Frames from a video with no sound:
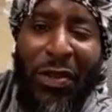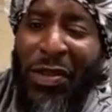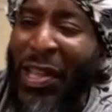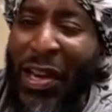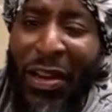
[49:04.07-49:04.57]
it
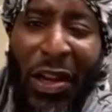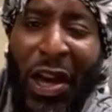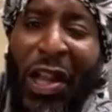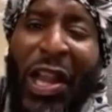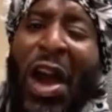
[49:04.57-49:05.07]
let out
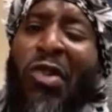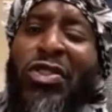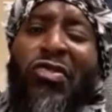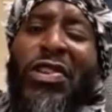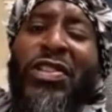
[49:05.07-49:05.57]
a loud
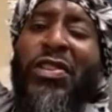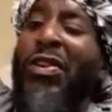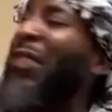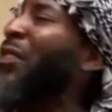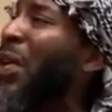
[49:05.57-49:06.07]
screech, and
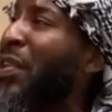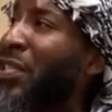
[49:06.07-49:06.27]
everybody